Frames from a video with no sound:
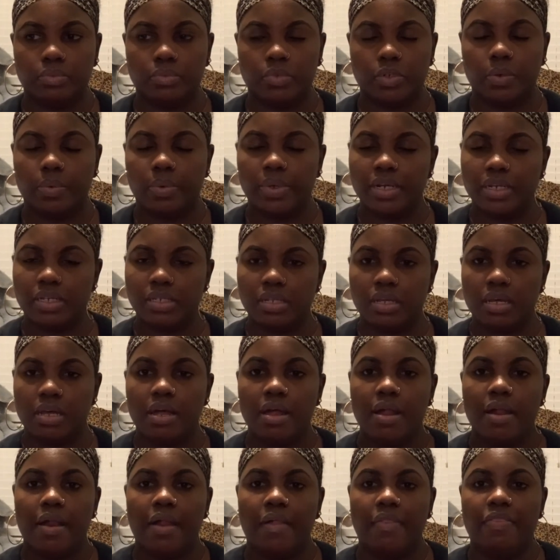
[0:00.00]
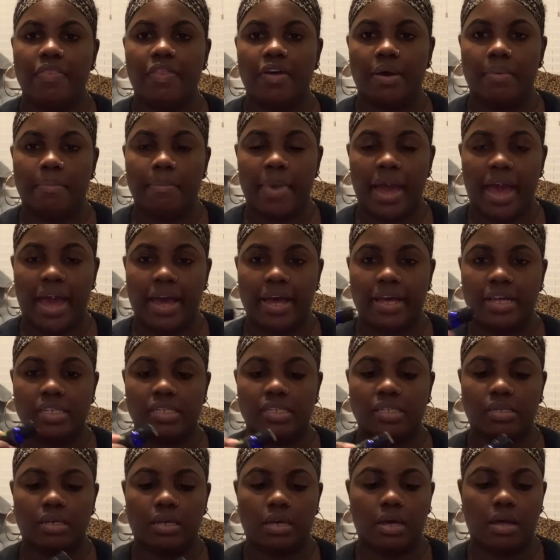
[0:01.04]
what is it? The
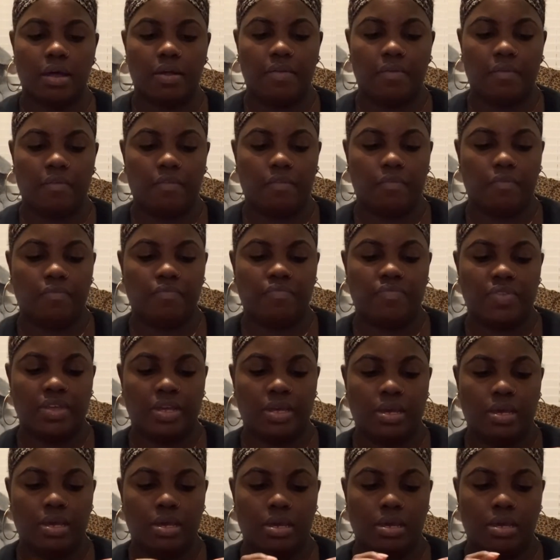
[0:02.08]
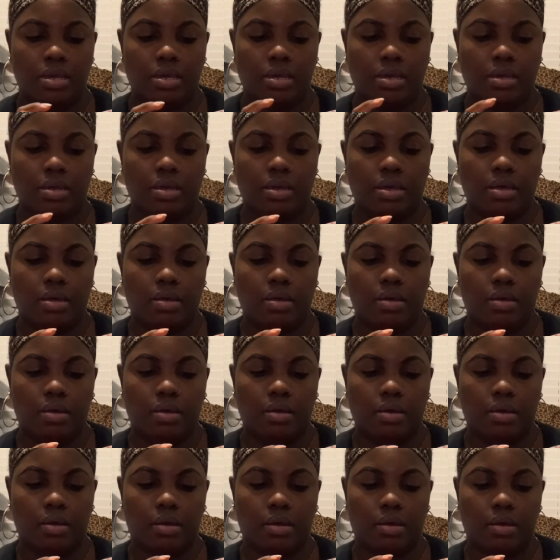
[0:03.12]
mask, the
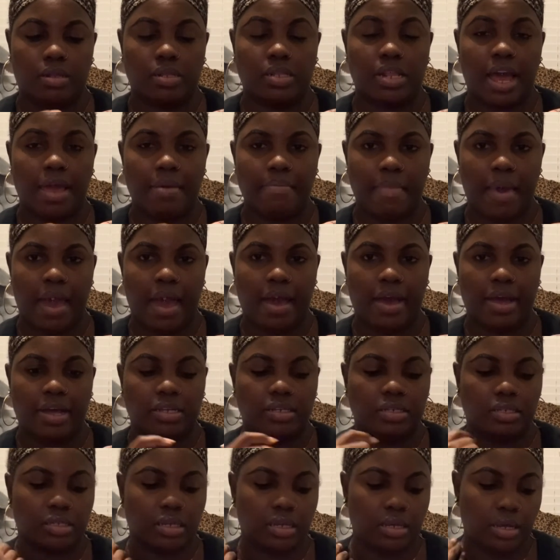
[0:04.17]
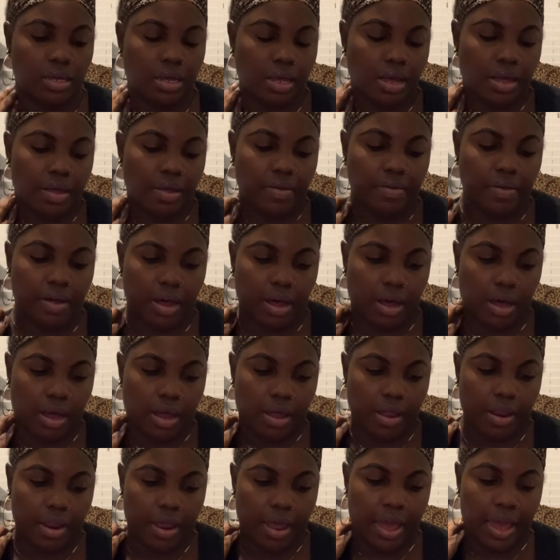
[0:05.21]
clay mask.
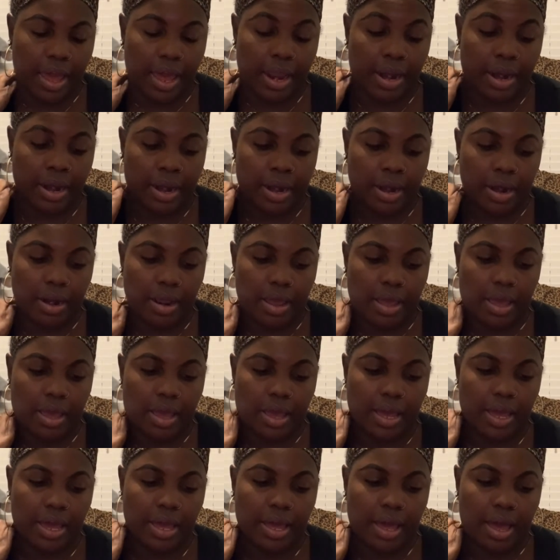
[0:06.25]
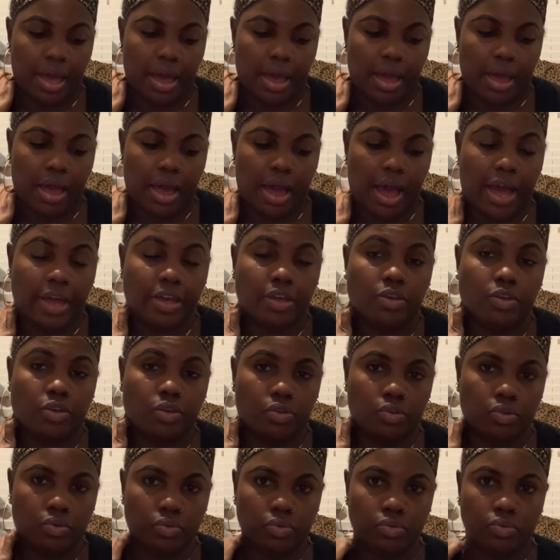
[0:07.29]
And I
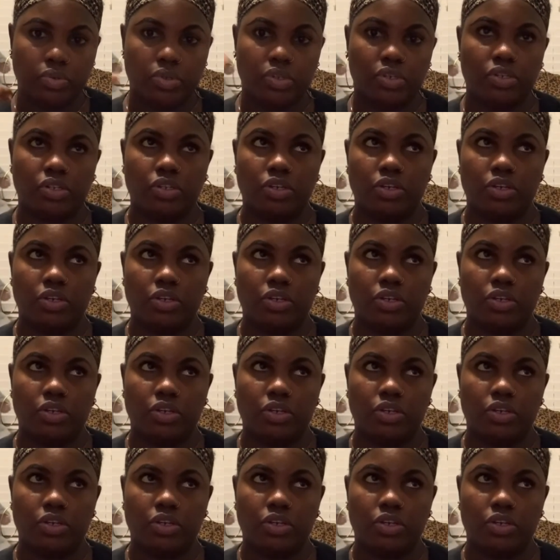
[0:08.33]
used to